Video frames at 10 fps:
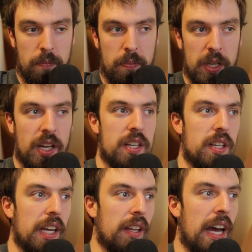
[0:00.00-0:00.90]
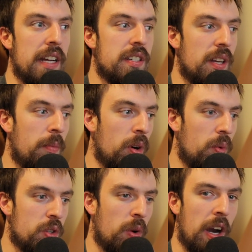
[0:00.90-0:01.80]
because like last summer
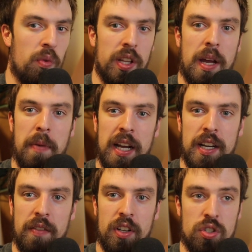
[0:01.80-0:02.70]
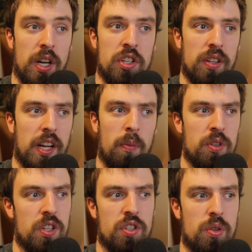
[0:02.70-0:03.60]
was when I really got back into Netflix. So I took like
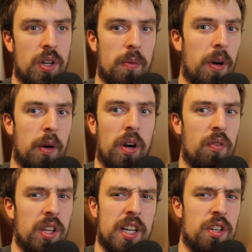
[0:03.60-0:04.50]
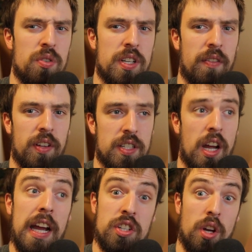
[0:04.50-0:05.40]
almost a 2-year break where I really didn't use Netflix, and
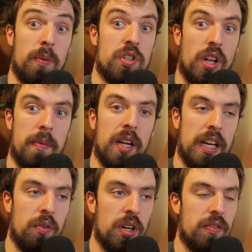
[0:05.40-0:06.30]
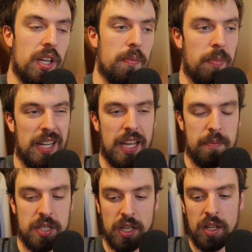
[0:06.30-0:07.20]
I actually almost thought about getting rid of it, but I
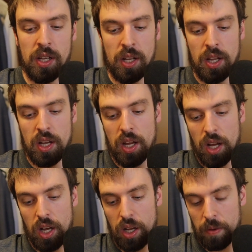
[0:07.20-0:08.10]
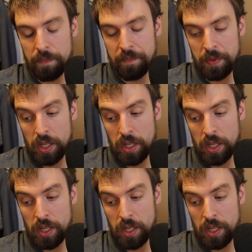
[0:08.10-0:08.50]
kept it. Um,